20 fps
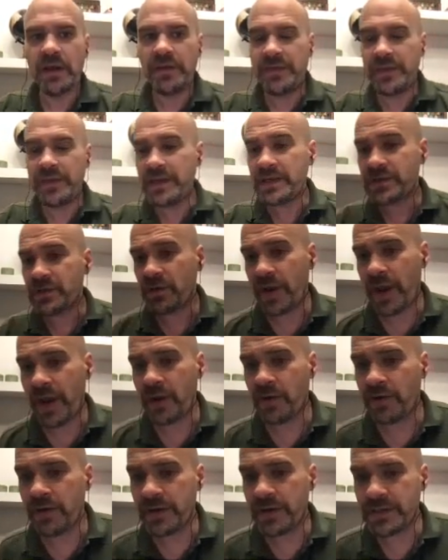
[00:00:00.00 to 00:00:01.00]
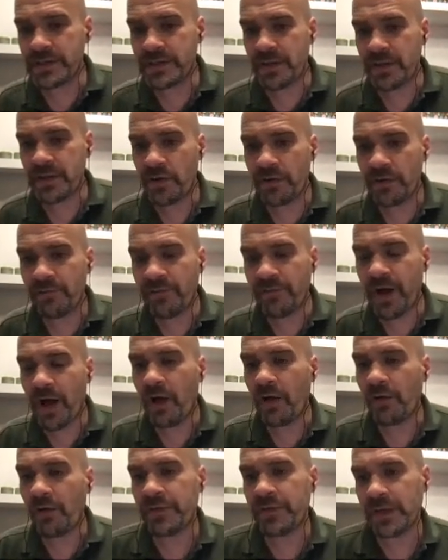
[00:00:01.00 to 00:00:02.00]
These are areas that are
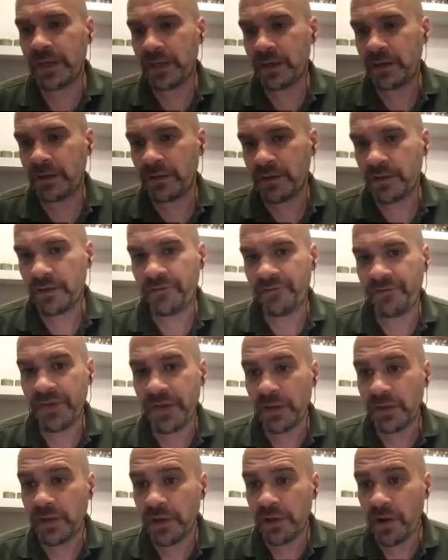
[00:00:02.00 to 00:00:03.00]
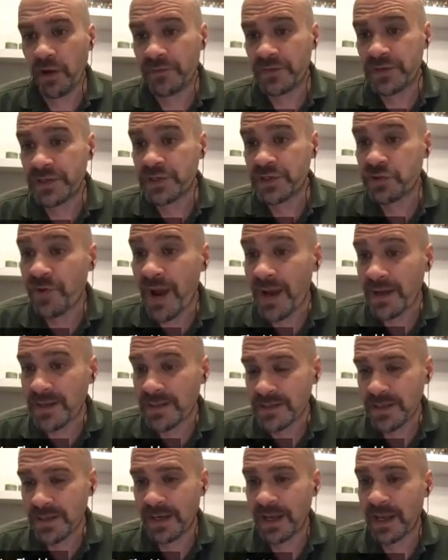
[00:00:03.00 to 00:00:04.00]
involved in the feeling of
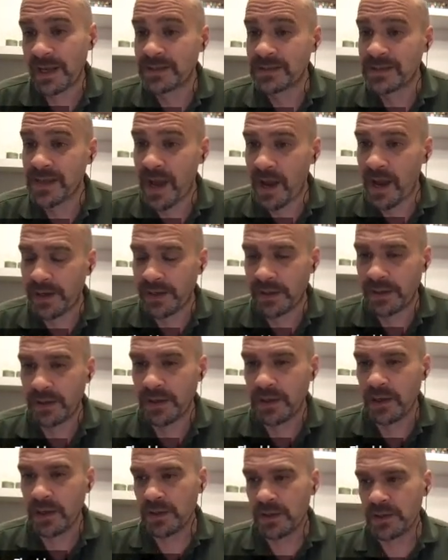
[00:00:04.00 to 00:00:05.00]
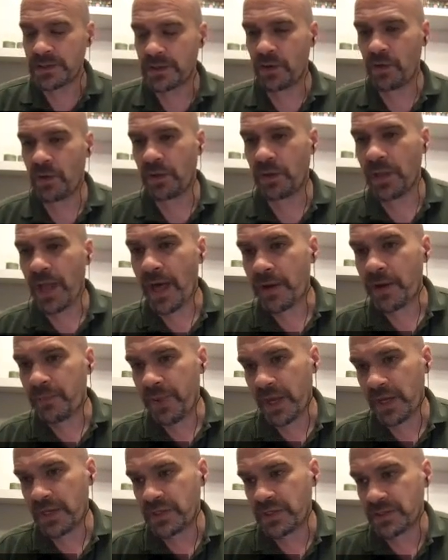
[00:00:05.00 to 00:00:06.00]
stress and anxiety. So a lot of
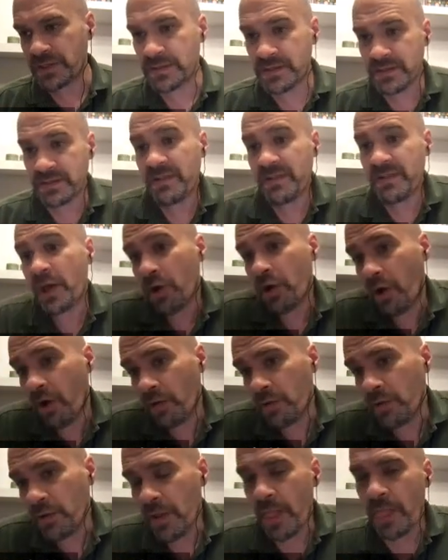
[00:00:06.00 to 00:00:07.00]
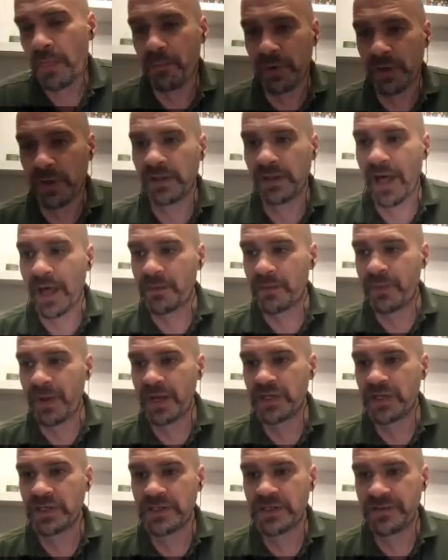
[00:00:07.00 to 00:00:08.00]
patients, not all, but a lot of
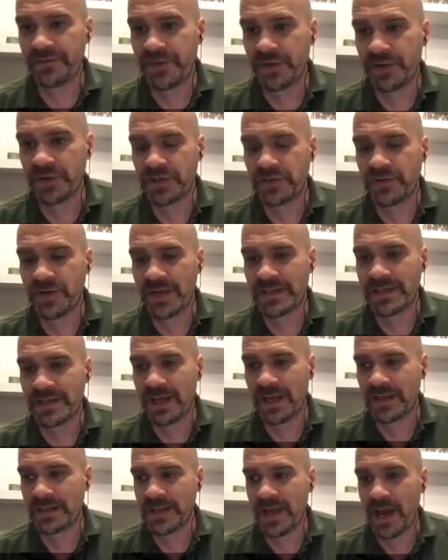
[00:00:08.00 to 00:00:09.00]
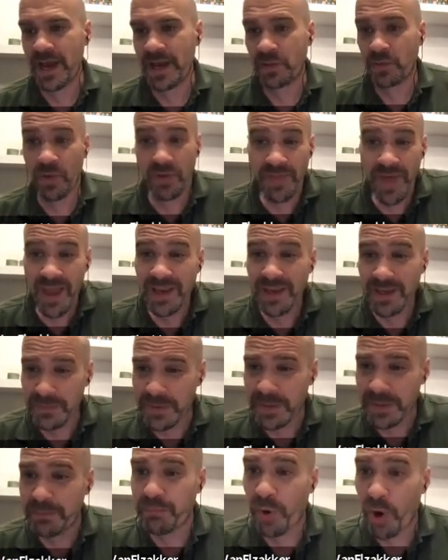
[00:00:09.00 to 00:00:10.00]
patients feel stress and anxiety. Well, that can
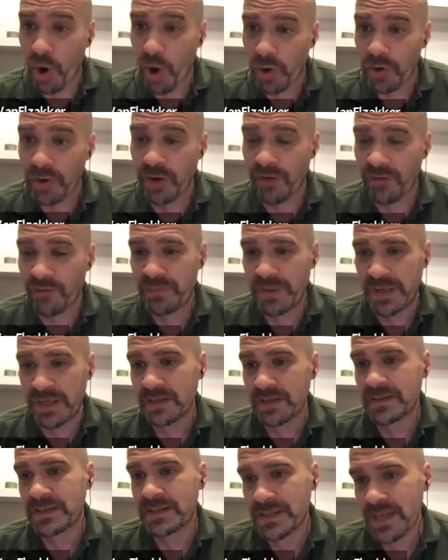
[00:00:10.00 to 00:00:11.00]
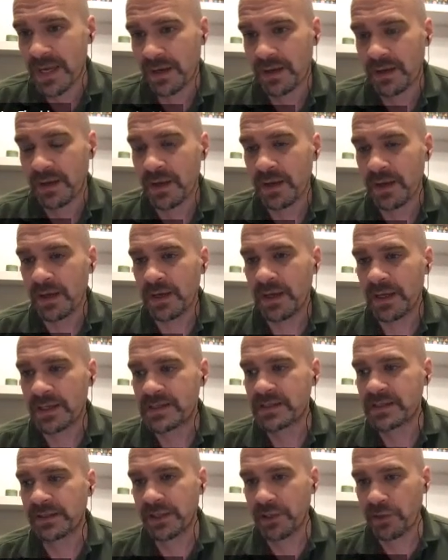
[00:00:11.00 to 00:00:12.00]
be part of being sick.
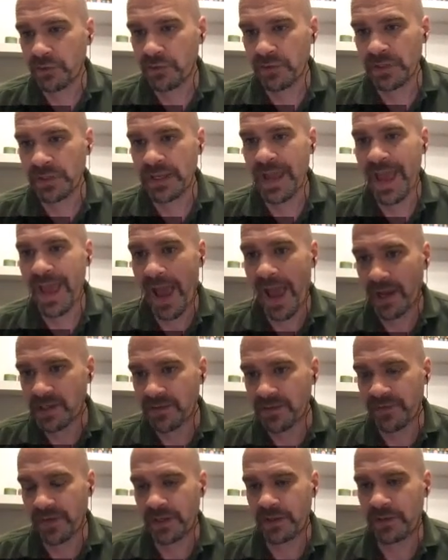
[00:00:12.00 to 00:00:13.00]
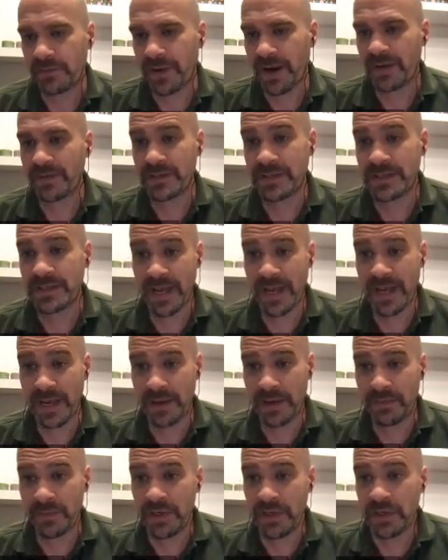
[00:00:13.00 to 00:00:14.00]
It's literally activated by the
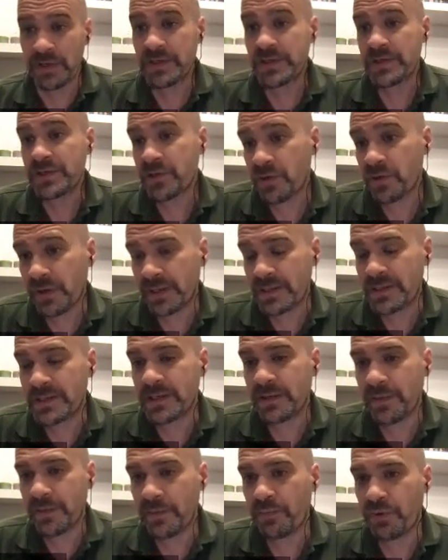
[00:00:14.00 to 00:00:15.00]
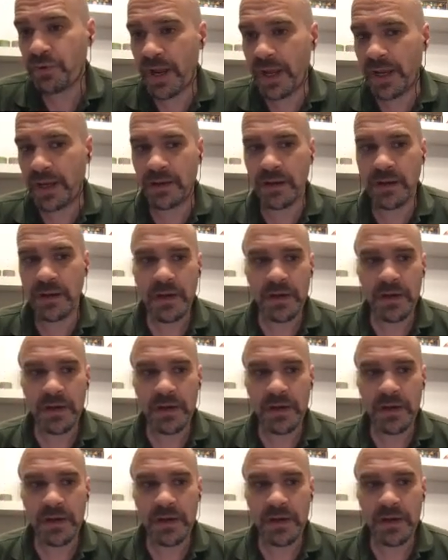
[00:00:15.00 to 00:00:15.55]
same circuits in the brain.